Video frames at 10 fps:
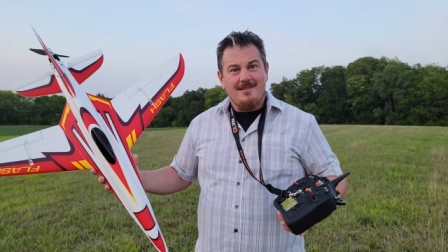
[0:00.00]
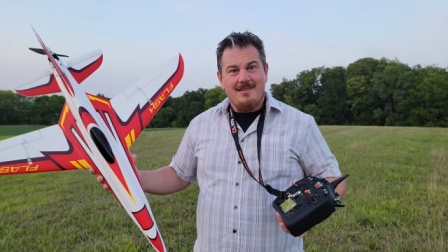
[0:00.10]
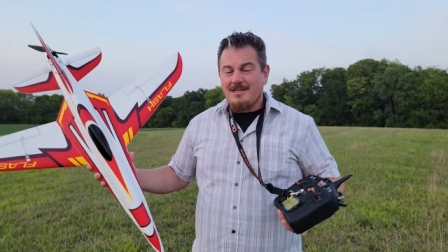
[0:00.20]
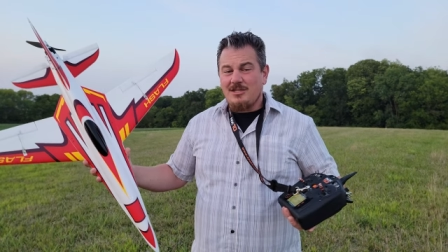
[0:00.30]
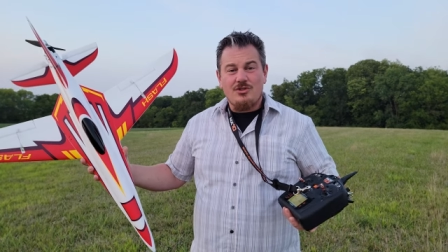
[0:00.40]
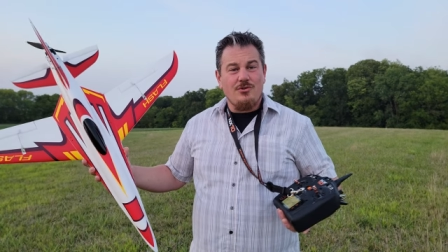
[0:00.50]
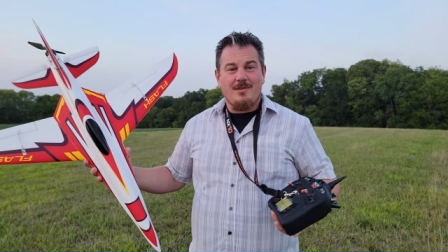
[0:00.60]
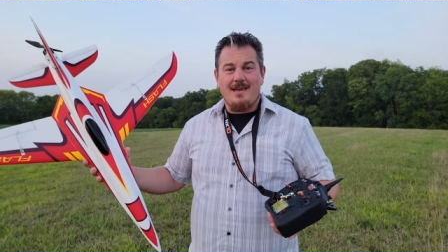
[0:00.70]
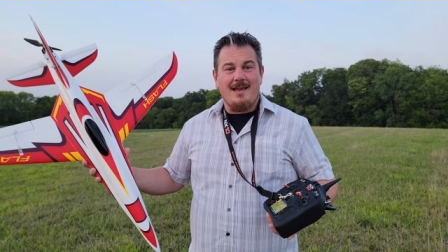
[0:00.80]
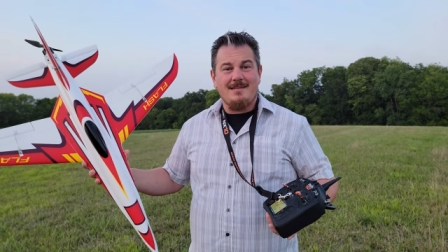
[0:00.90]
That's the truth,
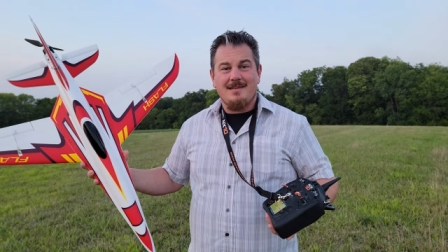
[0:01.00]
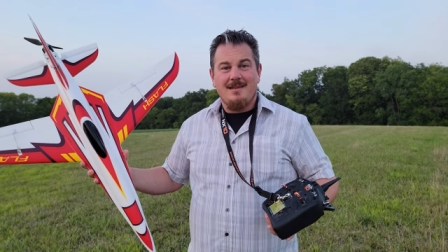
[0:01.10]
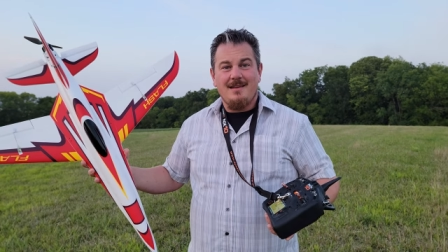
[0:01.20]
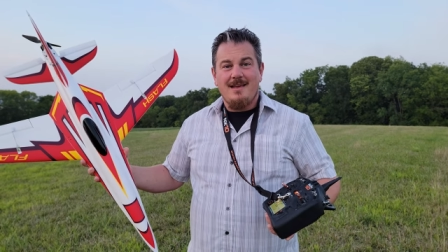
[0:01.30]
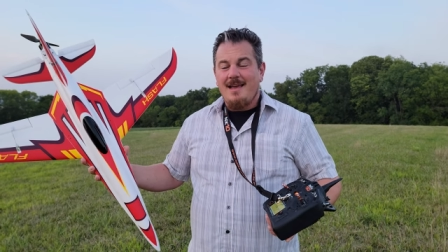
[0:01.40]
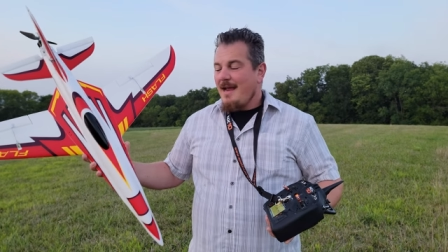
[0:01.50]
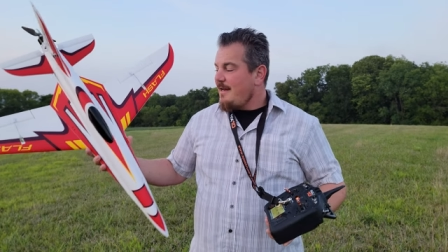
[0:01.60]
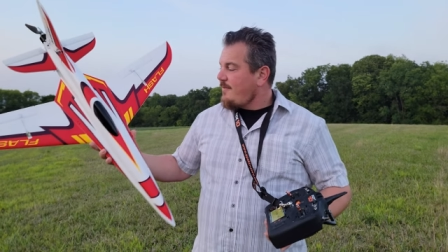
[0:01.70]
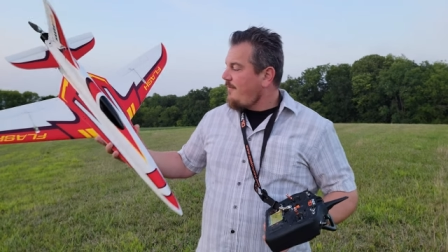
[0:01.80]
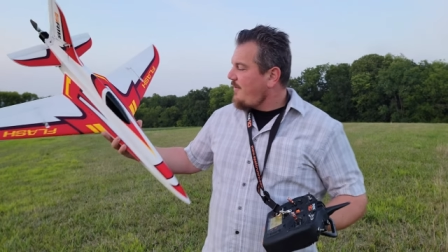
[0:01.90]
guys and
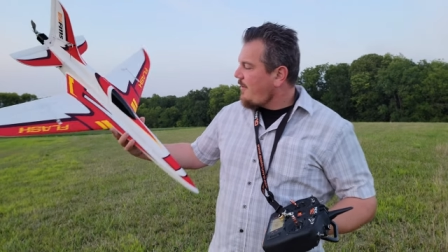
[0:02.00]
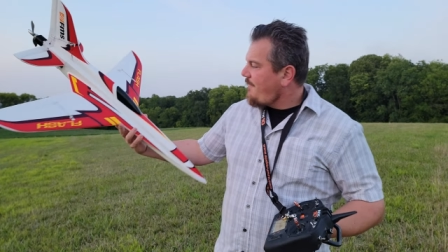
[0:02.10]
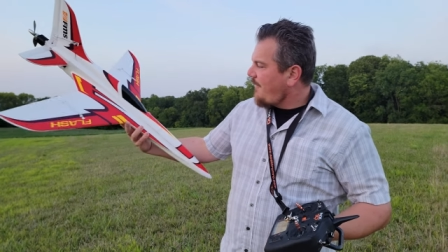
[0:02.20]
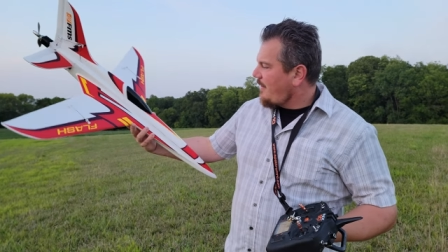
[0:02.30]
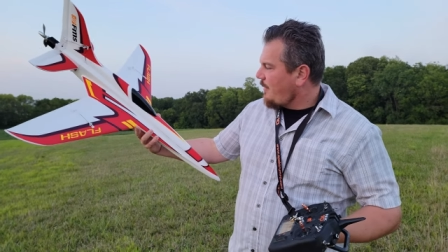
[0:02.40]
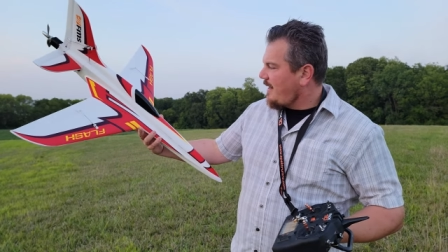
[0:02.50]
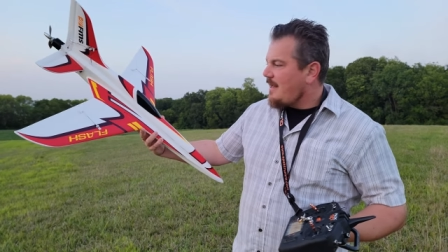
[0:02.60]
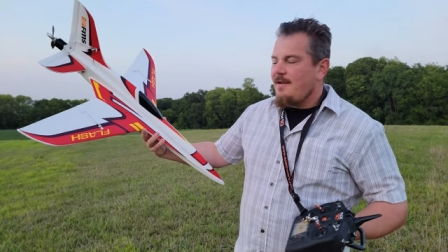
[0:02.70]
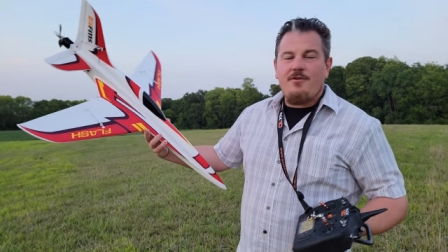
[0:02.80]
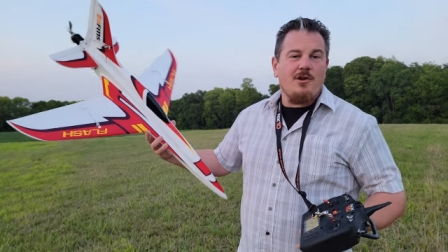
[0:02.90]
it's a very fun one.
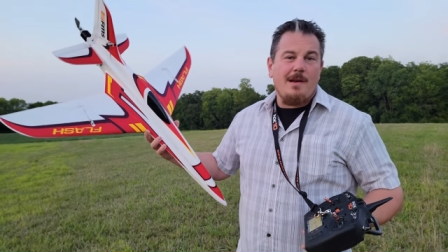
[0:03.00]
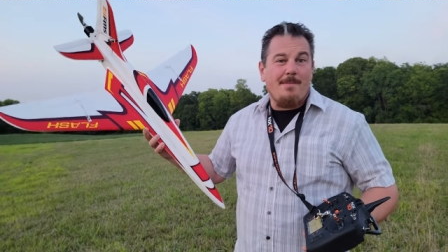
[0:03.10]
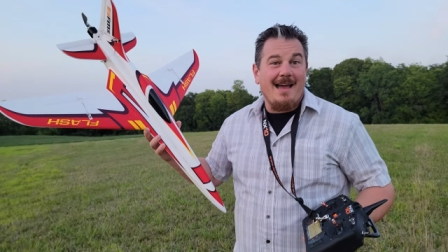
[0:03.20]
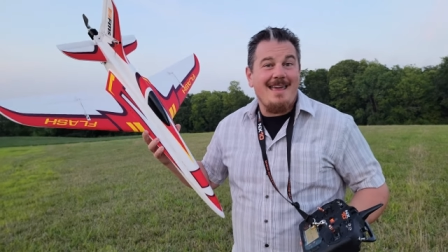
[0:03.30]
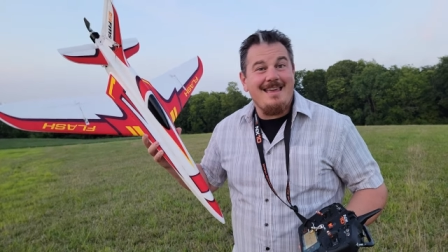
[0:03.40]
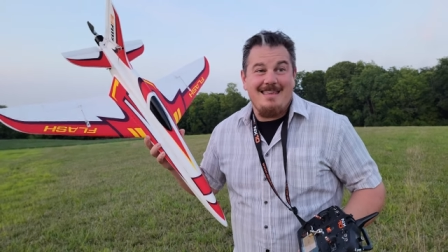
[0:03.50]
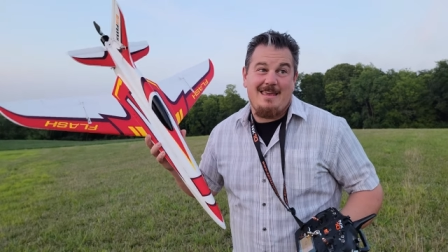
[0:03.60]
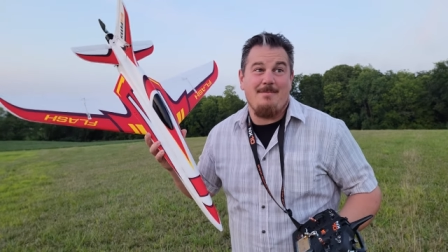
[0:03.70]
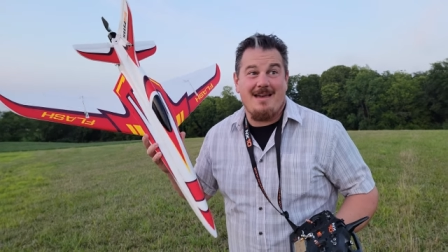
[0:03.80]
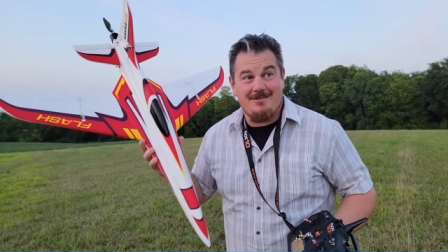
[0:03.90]
And if you're gonna buy it,
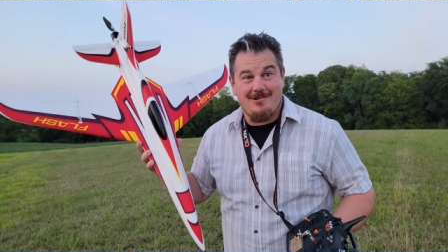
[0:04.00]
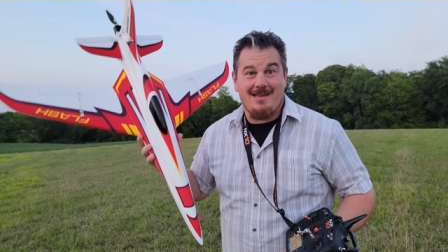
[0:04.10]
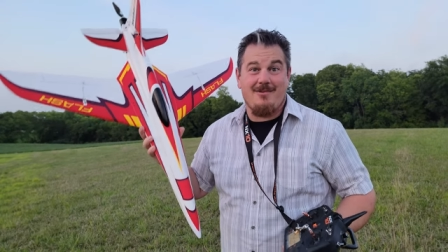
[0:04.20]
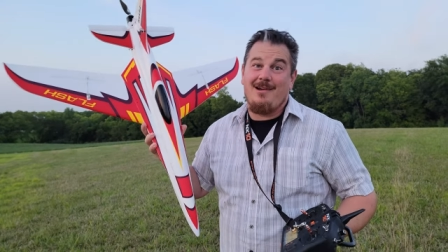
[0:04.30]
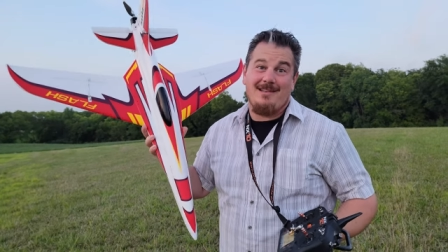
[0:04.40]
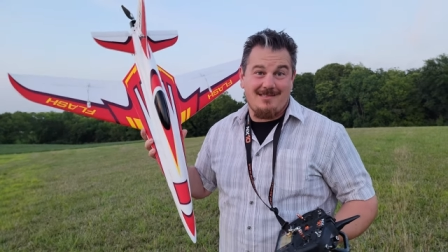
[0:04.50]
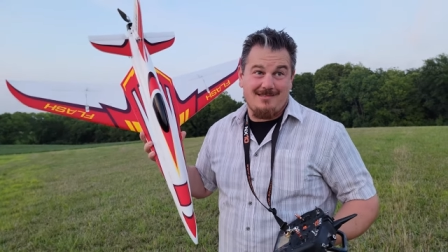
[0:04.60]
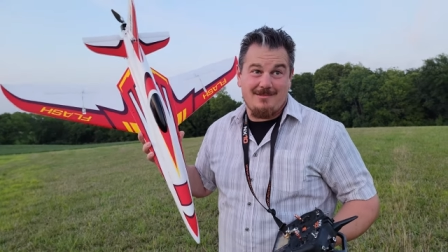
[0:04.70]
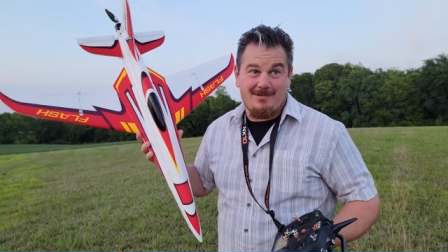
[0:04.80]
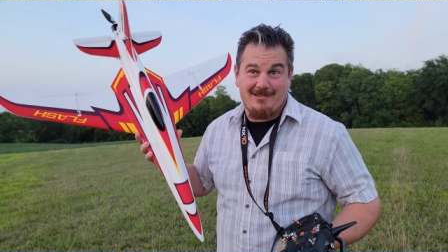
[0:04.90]
you might as well get it while it's
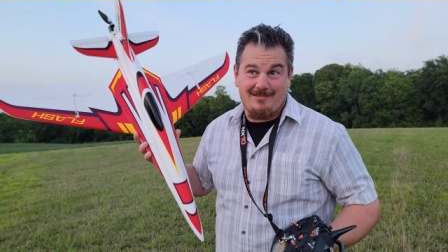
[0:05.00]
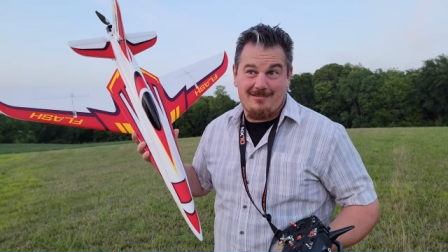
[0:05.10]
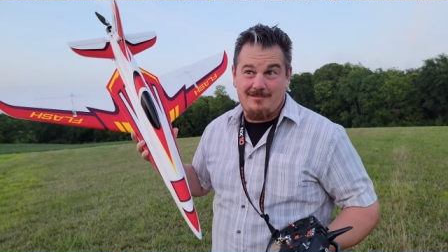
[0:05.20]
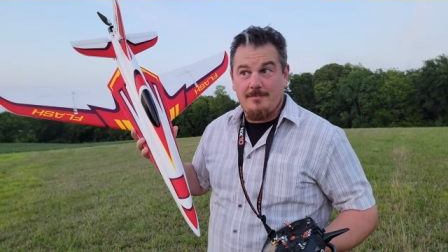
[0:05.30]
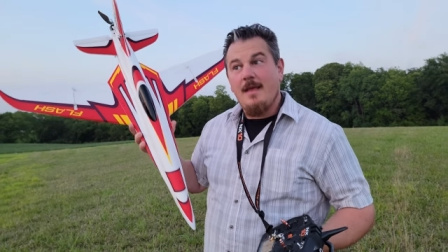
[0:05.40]
on special.